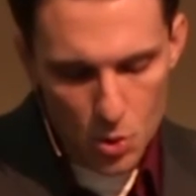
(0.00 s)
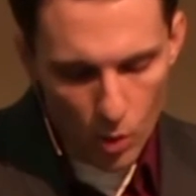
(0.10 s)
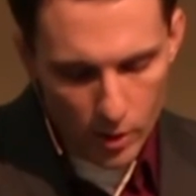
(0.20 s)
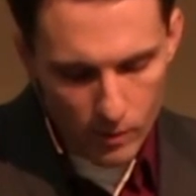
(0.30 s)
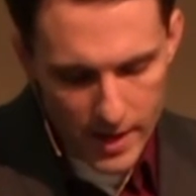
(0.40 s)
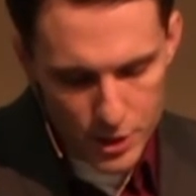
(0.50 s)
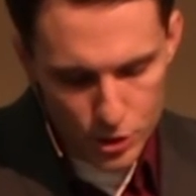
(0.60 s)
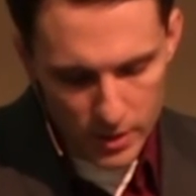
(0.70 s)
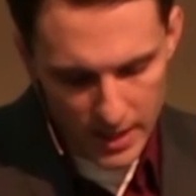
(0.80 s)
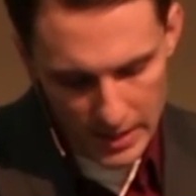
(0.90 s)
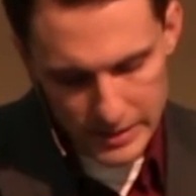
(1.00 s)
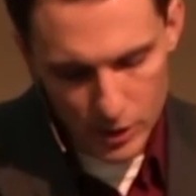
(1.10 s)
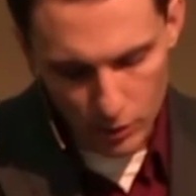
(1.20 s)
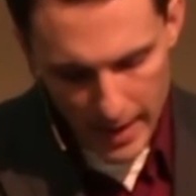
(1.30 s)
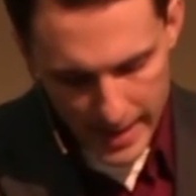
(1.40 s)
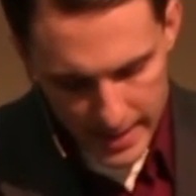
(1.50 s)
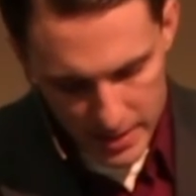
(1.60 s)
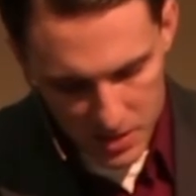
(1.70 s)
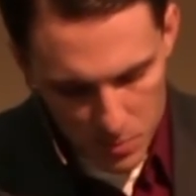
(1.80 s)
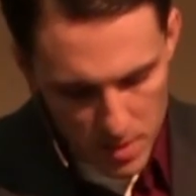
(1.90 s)
Do you want to raise your kids and
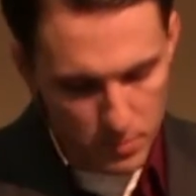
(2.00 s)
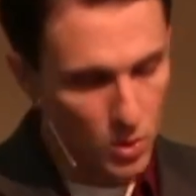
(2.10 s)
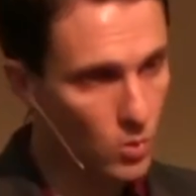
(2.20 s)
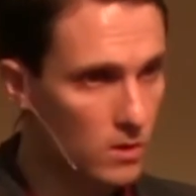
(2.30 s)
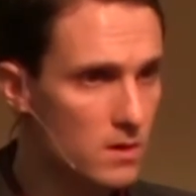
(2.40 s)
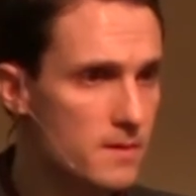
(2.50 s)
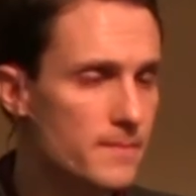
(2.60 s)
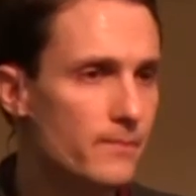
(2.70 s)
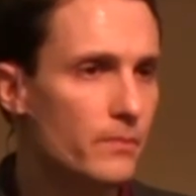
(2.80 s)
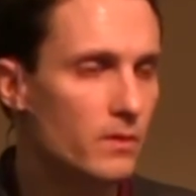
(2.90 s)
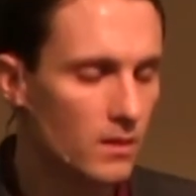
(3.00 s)
grandkids to be pure?